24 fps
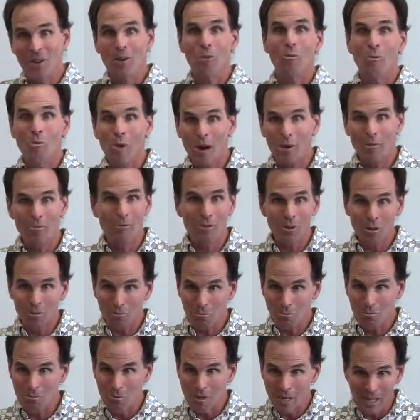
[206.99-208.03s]
What
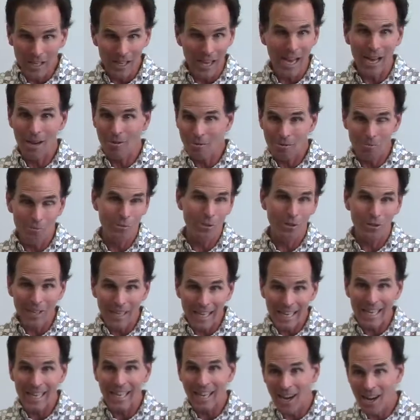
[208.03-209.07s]
I would really
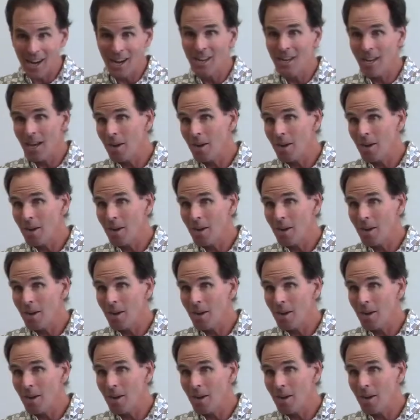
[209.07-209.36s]
get hung